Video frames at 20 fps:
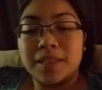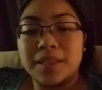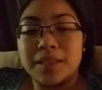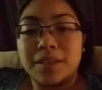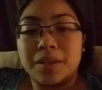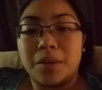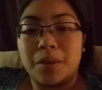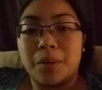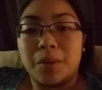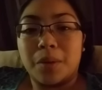
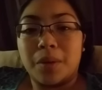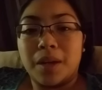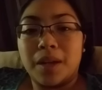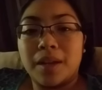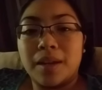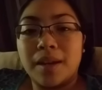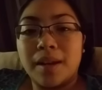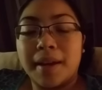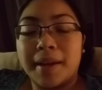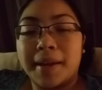so
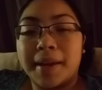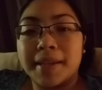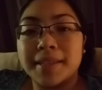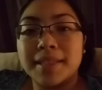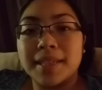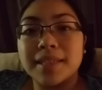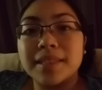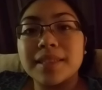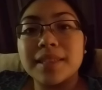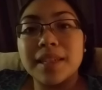I guess
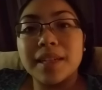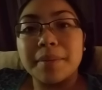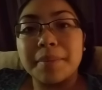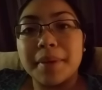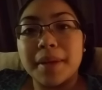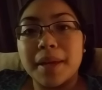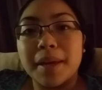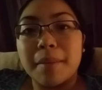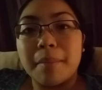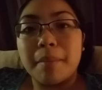that's gonna
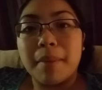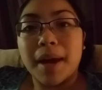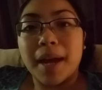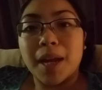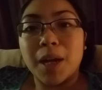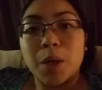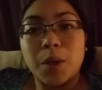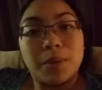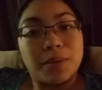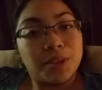be my
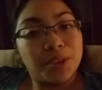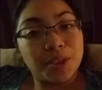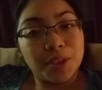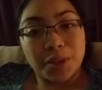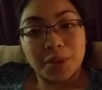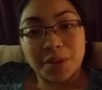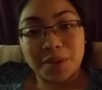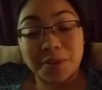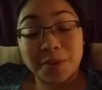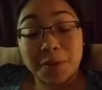new
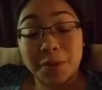show